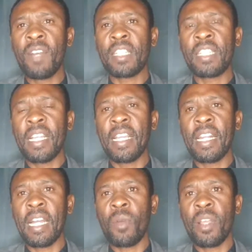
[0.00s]

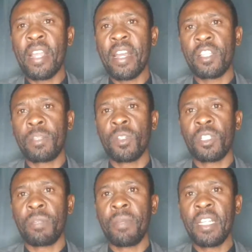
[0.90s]
taken away their
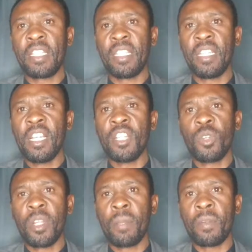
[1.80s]
responsibility
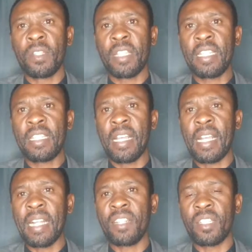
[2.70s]
to represent the
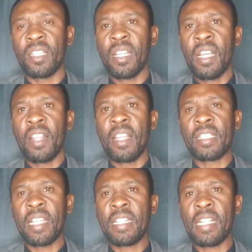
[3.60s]
country. They
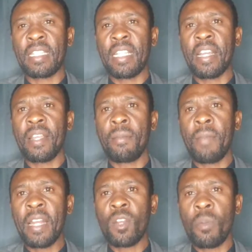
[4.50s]
said that they
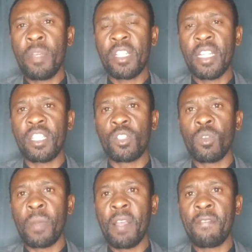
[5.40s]
remain committed
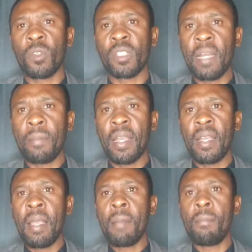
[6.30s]
to play for Zambia,
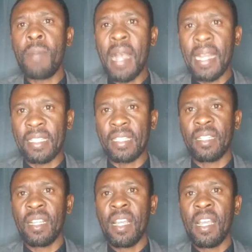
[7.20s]
but
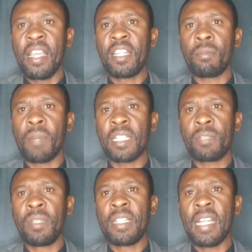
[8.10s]
it
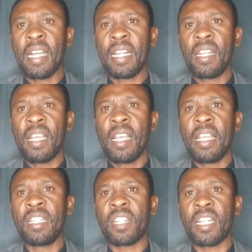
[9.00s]
must be done
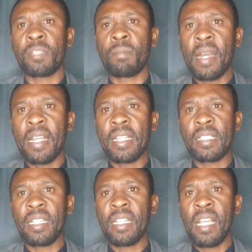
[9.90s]
in
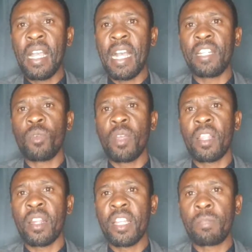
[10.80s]
transparency and
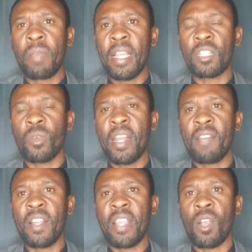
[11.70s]
with respect
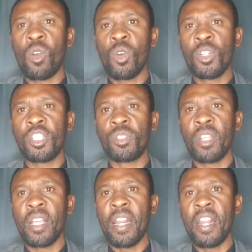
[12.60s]
whenever they are called to
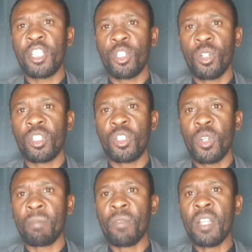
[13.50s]
the national
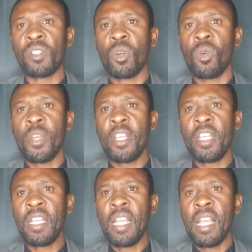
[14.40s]
team. So
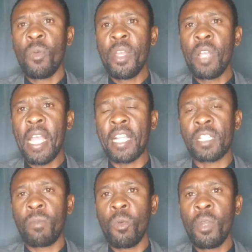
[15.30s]
we
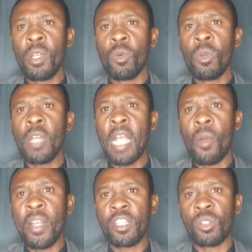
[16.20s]

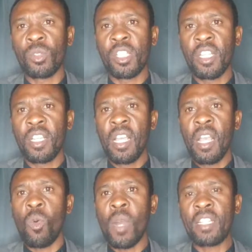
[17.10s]
await to see
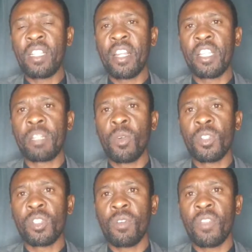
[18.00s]
what the
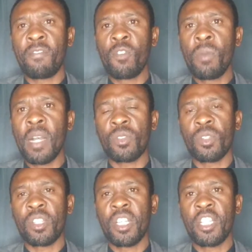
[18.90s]
response of the Football
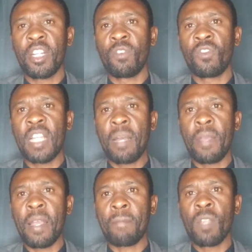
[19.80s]
Association of
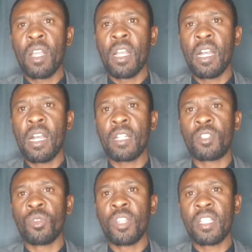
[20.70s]
Zambia
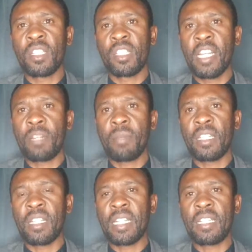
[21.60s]
to this
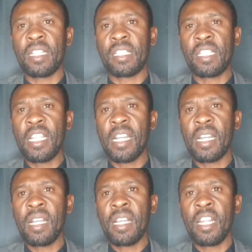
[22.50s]
statement that the senior
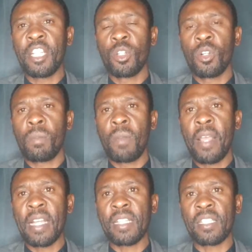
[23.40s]
national
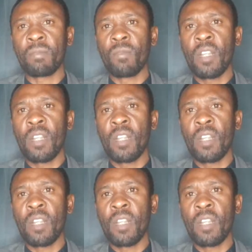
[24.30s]
players